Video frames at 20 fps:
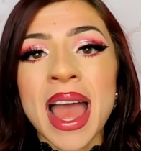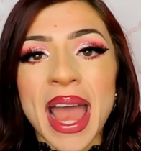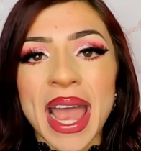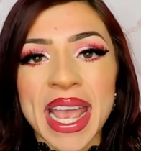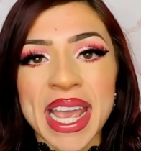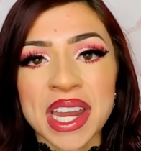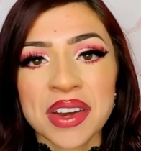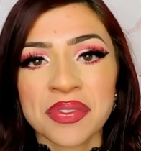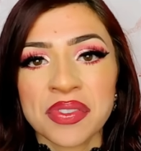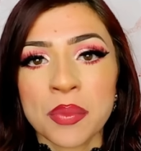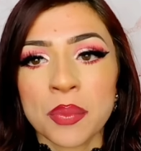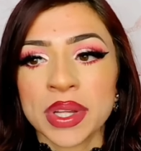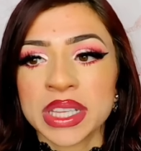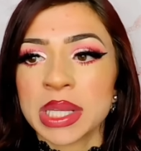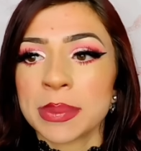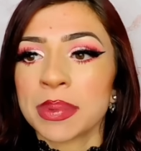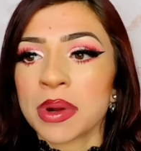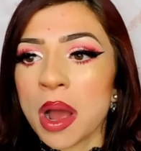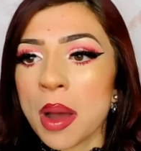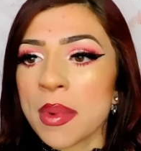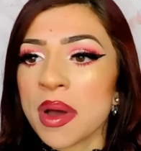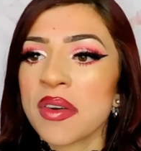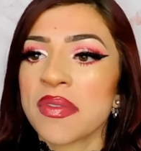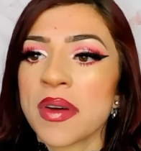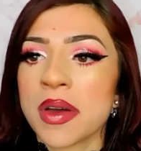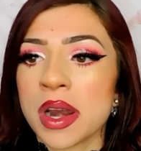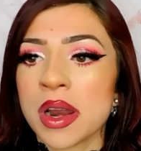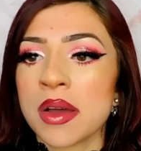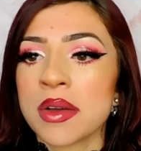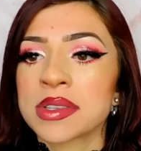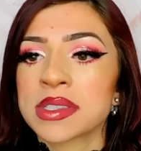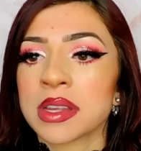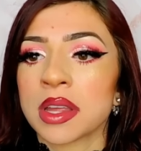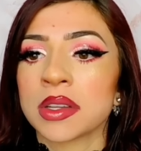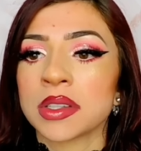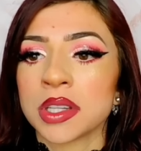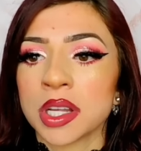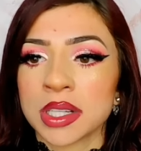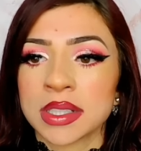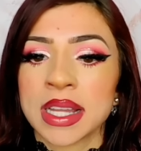and from what the promo photos
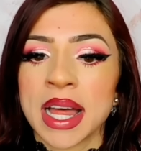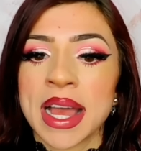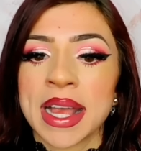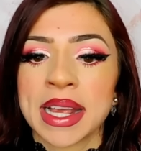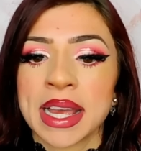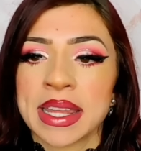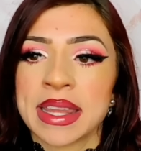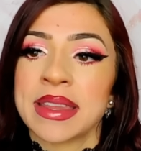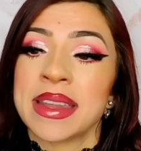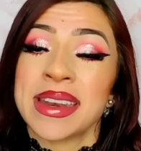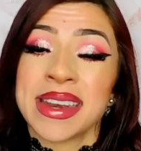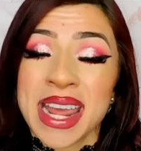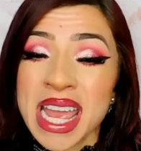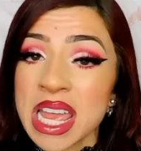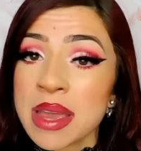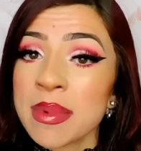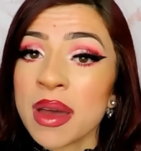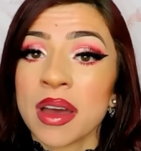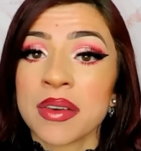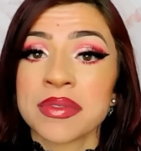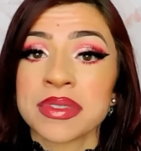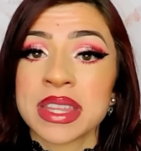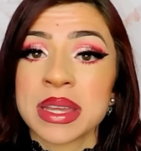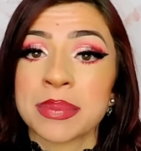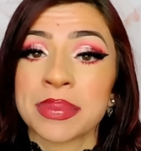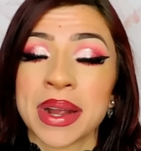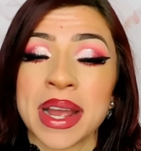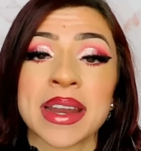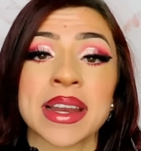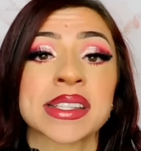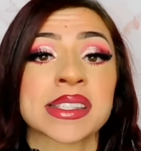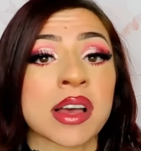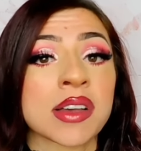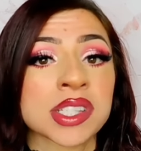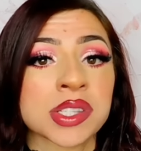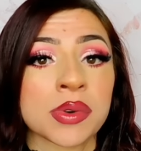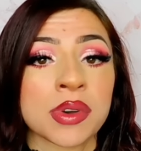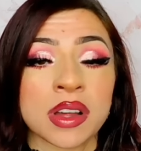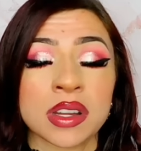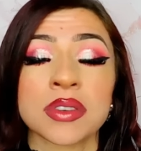look like, and the name of the brand is
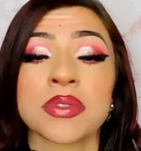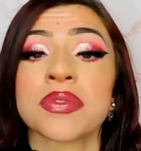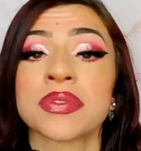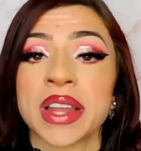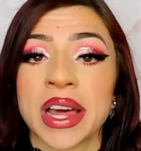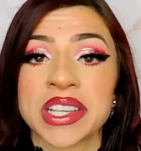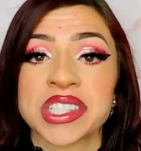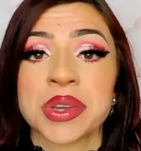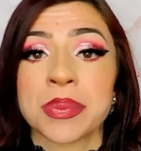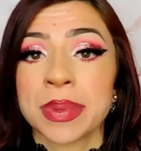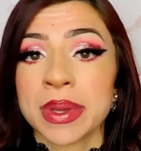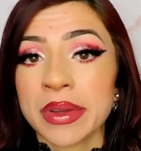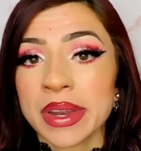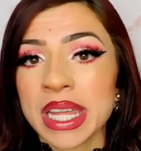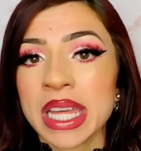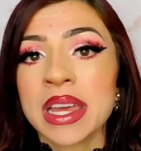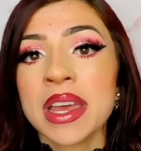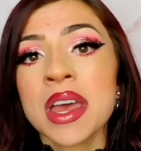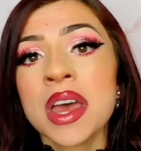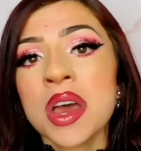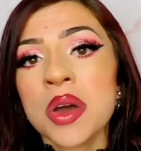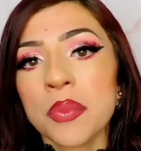also called Flesh Beauty,